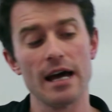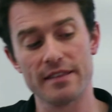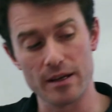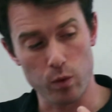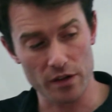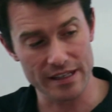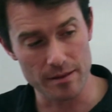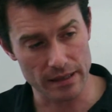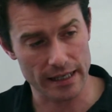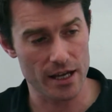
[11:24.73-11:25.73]
and then what
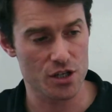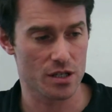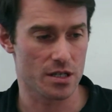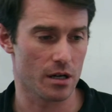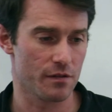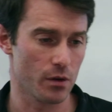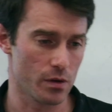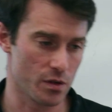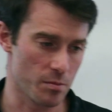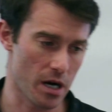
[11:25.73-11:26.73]
the implications are for those